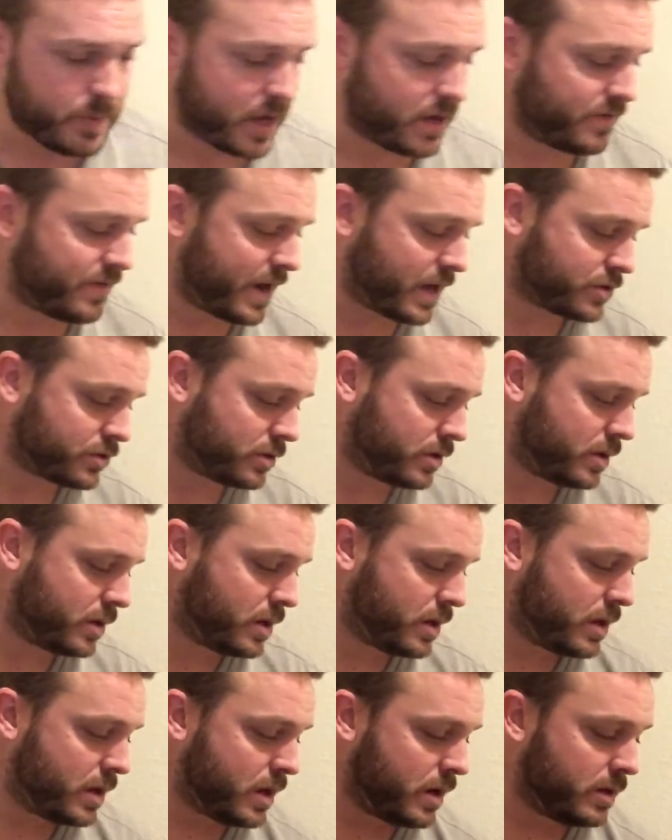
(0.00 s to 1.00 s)
manufactured.
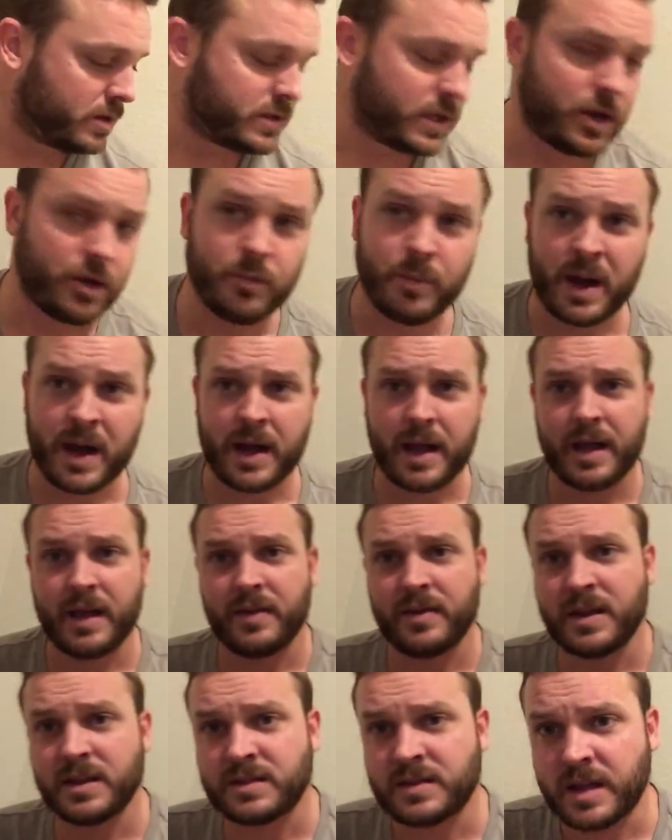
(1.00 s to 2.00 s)
Say you buy
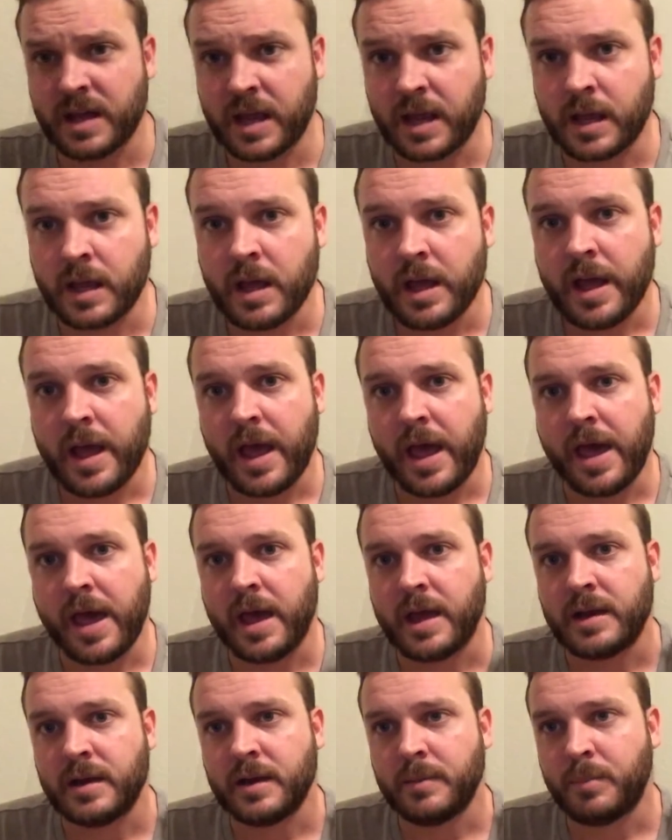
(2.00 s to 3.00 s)
this thing,
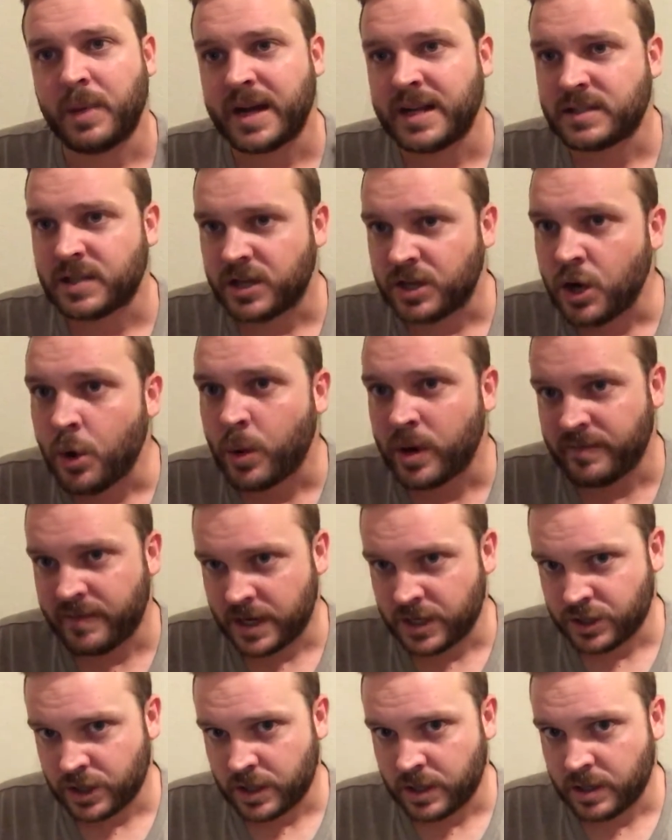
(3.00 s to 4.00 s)
but it's a new
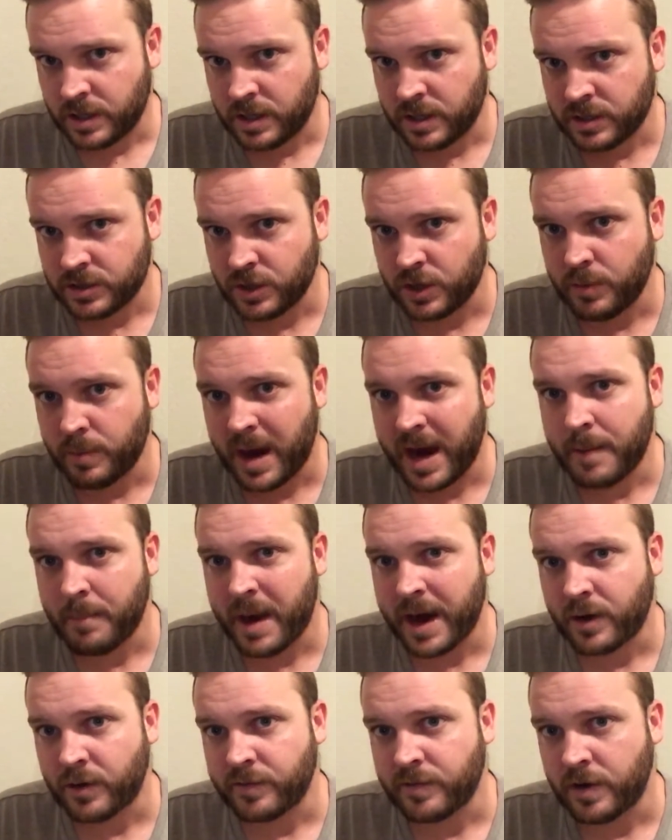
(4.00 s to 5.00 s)
invention. So you buy a
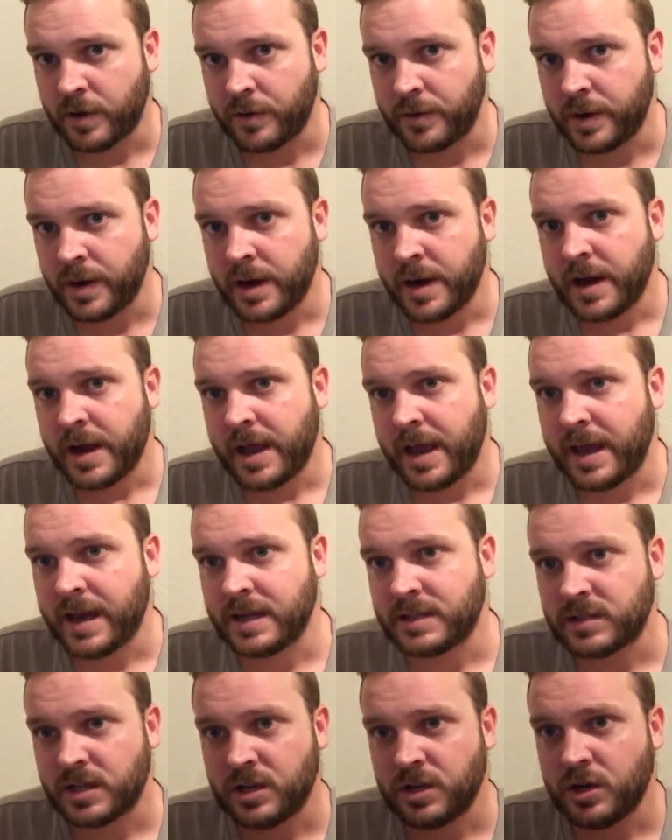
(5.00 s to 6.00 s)
microphone, and
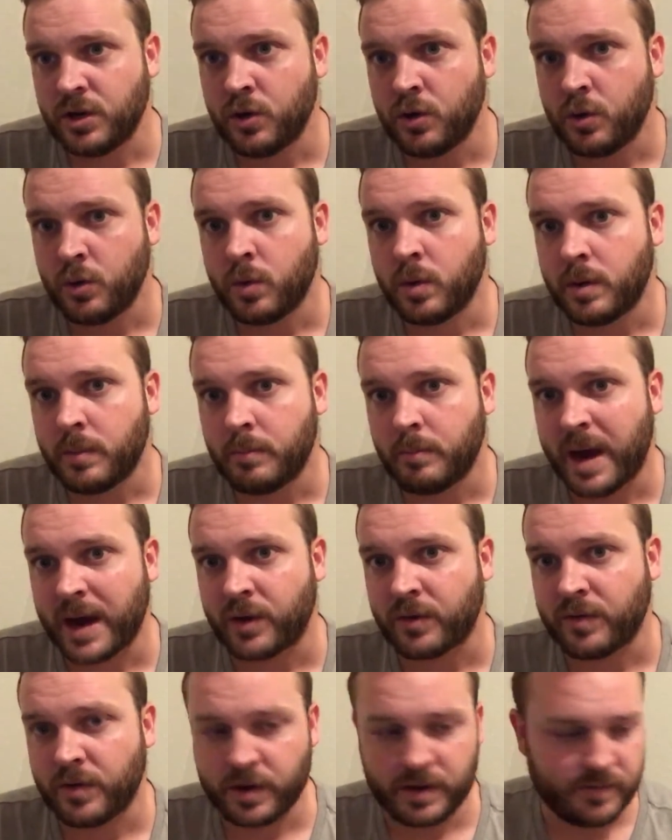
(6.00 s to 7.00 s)
it's a new
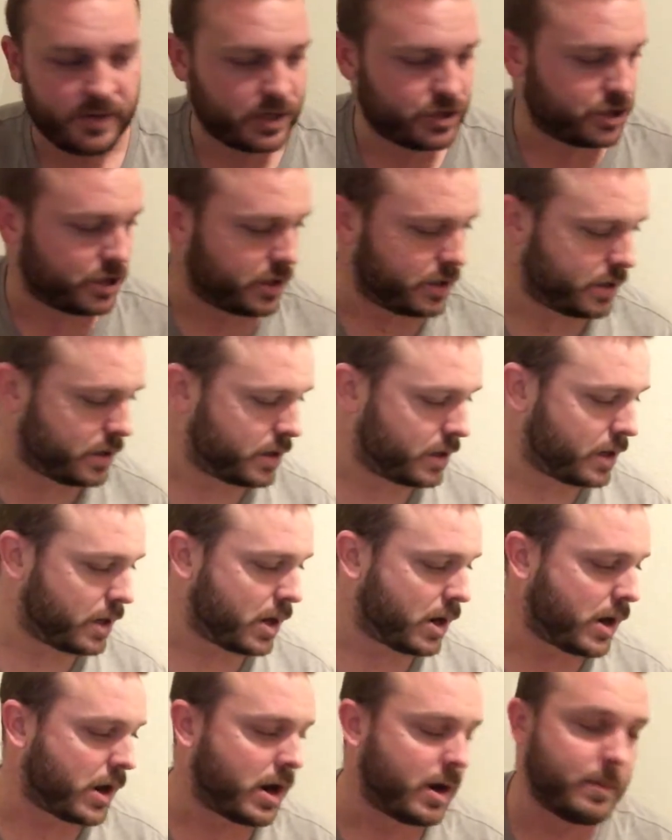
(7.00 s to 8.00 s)
microphone invention.
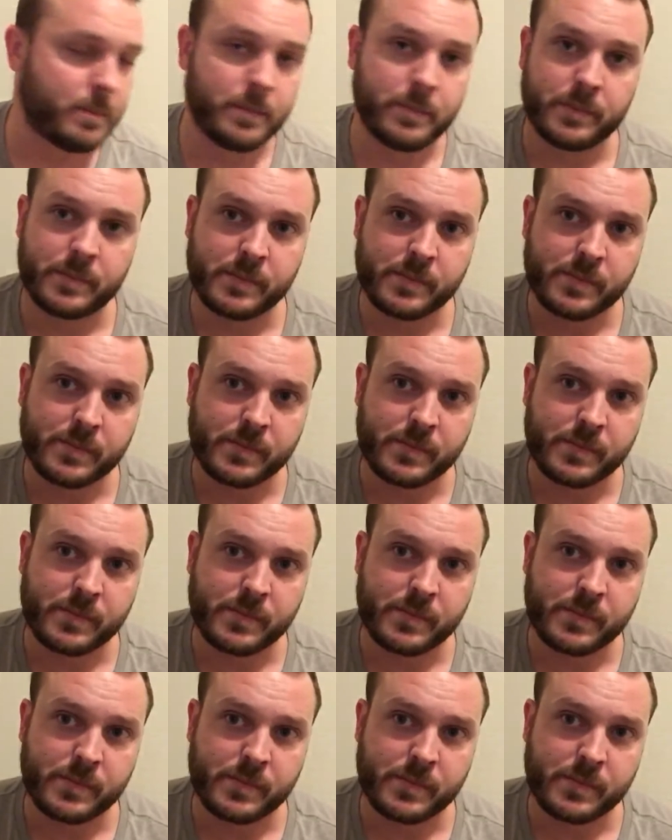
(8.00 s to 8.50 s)
Can